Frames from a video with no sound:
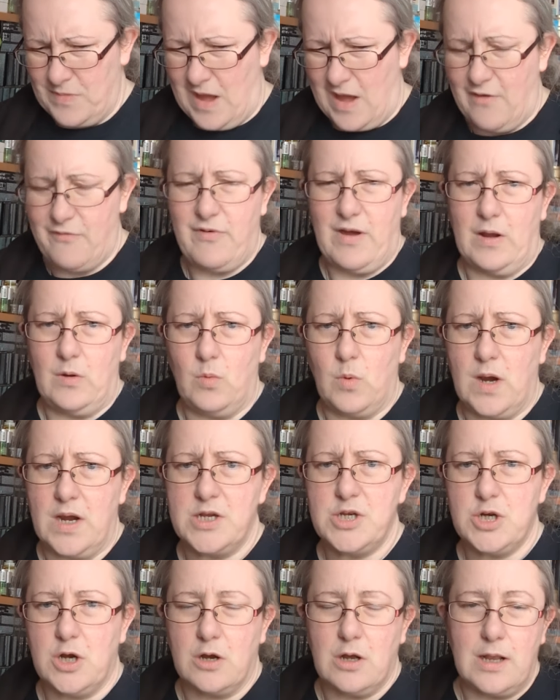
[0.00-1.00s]
I find white
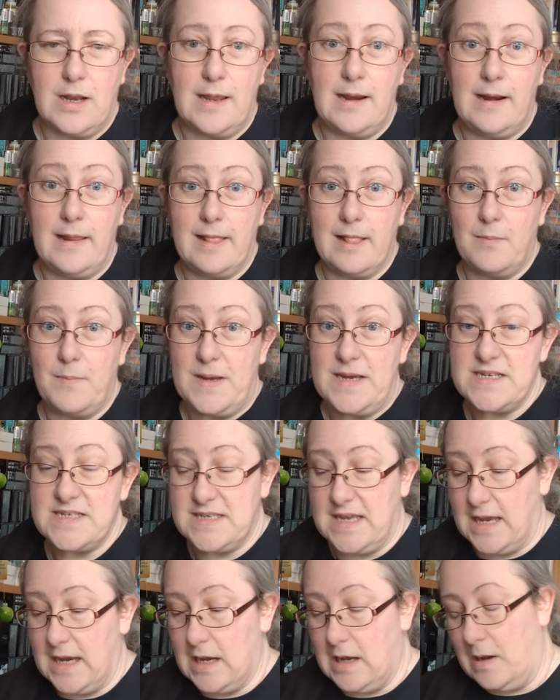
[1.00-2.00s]
chocolate a little bit
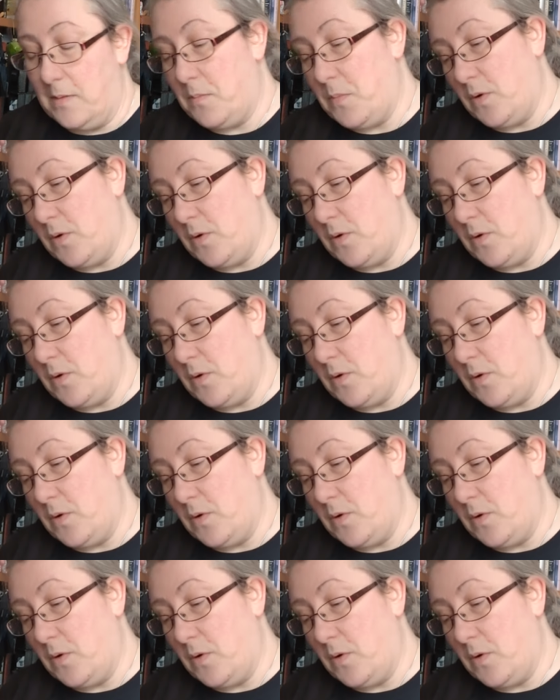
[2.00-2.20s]
sickly,